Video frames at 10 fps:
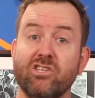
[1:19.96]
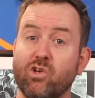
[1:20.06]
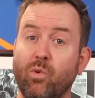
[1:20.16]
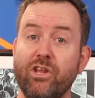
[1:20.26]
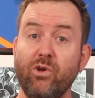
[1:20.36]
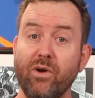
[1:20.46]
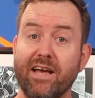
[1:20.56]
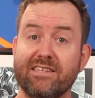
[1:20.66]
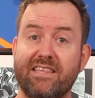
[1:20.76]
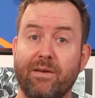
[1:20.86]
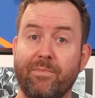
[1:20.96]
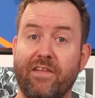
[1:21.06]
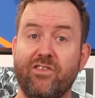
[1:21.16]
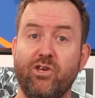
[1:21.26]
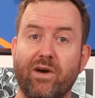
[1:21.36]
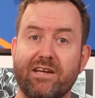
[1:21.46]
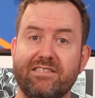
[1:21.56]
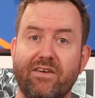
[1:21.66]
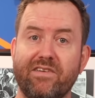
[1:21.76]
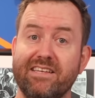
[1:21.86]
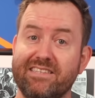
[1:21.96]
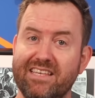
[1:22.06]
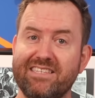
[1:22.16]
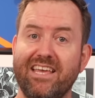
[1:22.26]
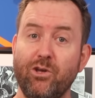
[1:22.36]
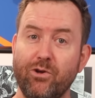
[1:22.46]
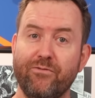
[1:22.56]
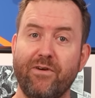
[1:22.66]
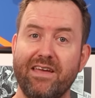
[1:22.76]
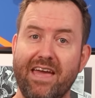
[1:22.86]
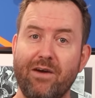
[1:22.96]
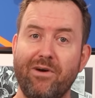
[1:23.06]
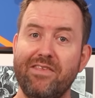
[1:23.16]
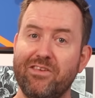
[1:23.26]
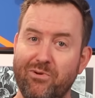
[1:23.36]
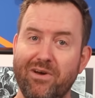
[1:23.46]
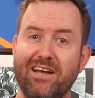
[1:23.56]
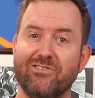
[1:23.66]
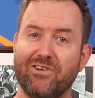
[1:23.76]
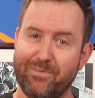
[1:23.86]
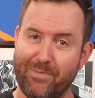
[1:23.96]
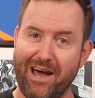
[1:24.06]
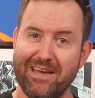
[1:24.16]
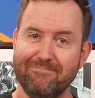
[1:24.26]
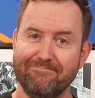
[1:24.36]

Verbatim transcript: So what do you guys think about the UX7? Is this a unified gateway that you guys are going to buy?